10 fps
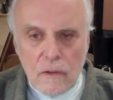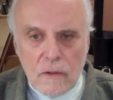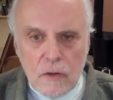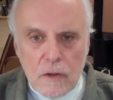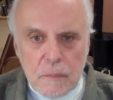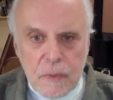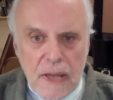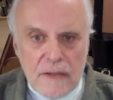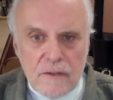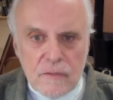took
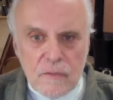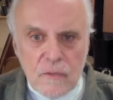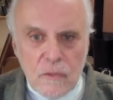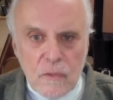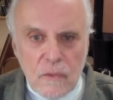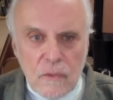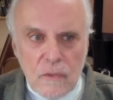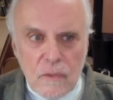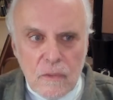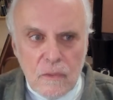place
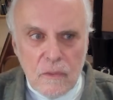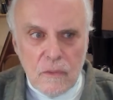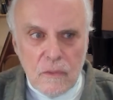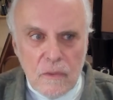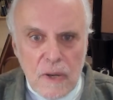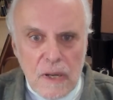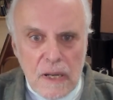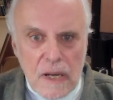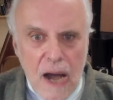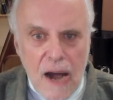
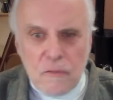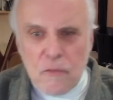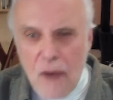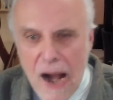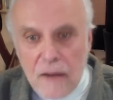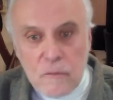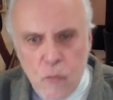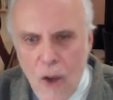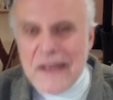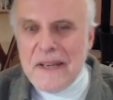
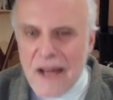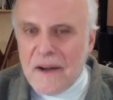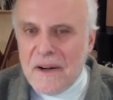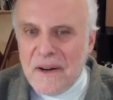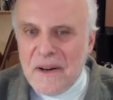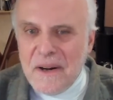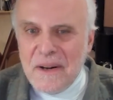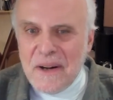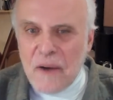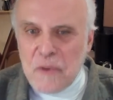when
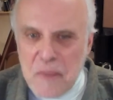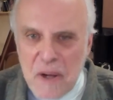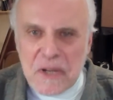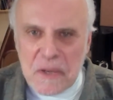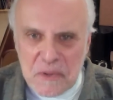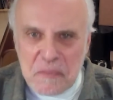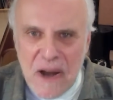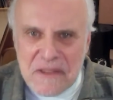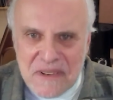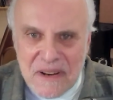a Republican was
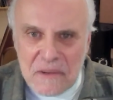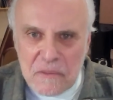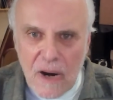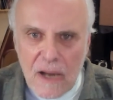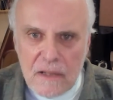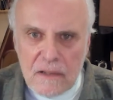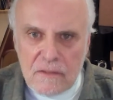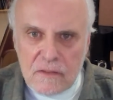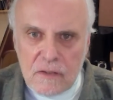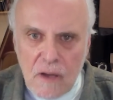president, right?
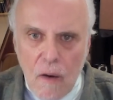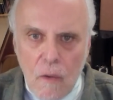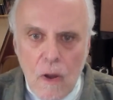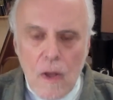So